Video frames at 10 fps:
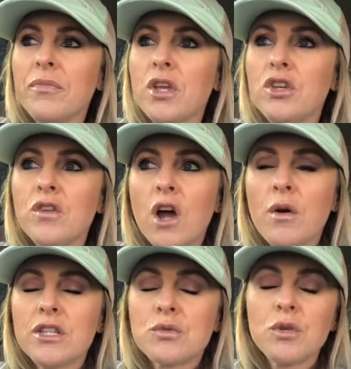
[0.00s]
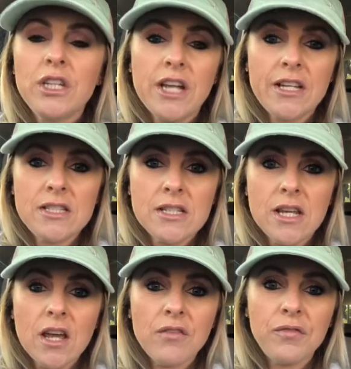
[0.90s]
You know, it's really nice to
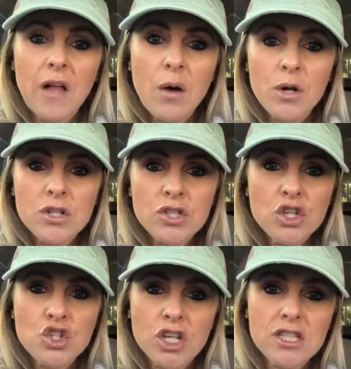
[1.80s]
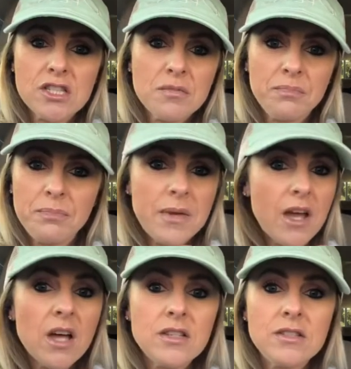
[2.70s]
get flowers just
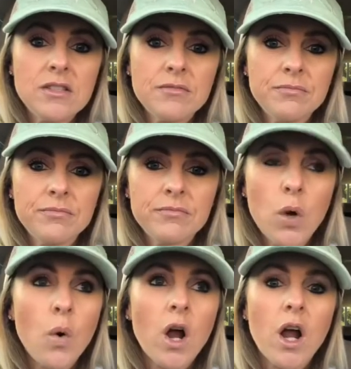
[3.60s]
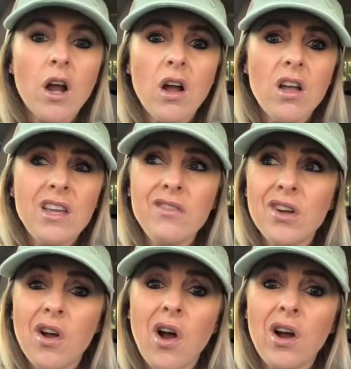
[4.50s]
because, or even a
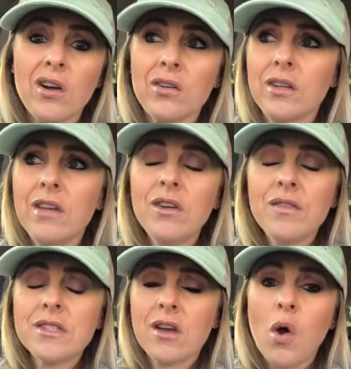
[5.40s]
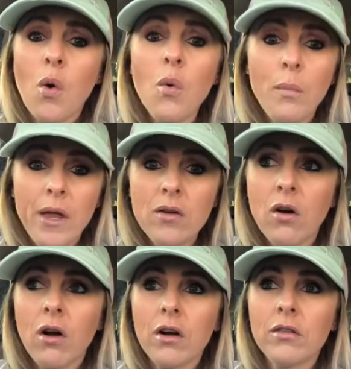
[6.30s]
card, even if it's like a homemade
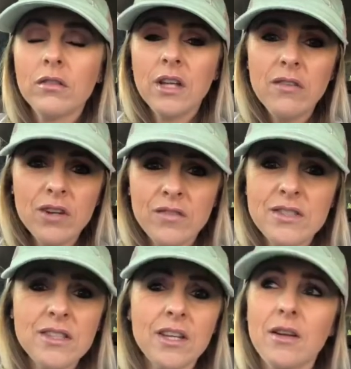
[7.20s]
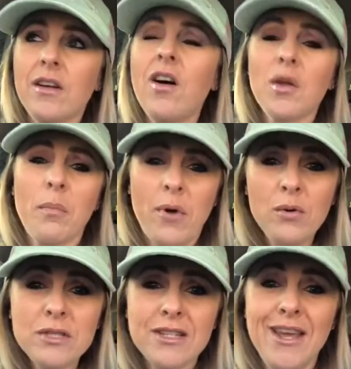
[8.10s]
card, even if it's like a, on a
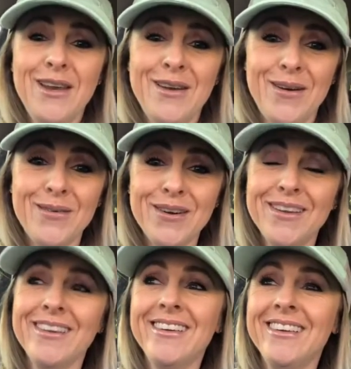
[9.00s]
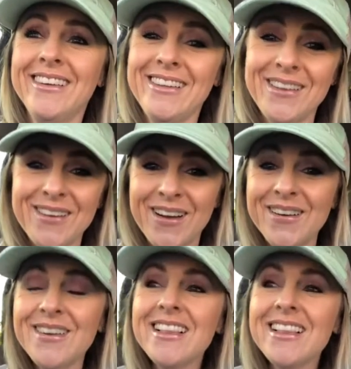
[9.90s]
post-it note, you know,